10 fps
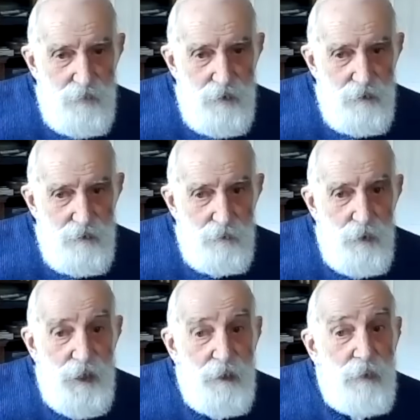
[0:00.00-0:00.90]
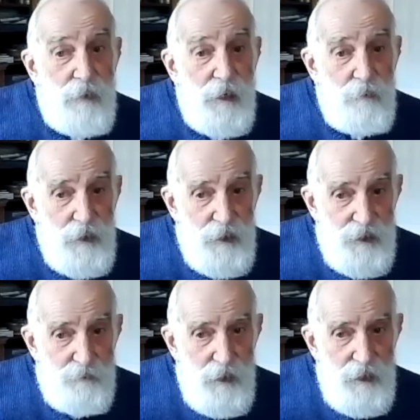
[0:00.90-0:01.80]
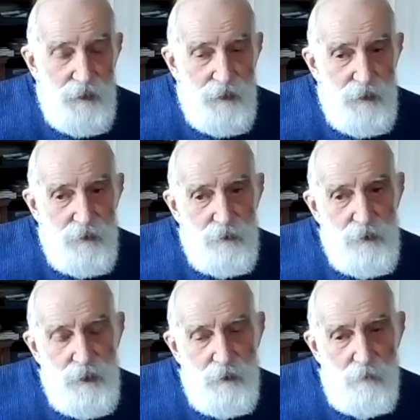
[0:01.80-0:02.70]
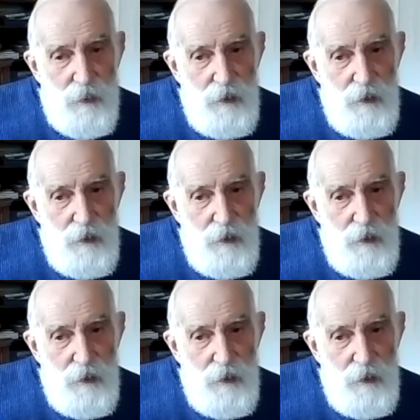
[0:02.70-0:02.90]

way the Bible explains it, you see,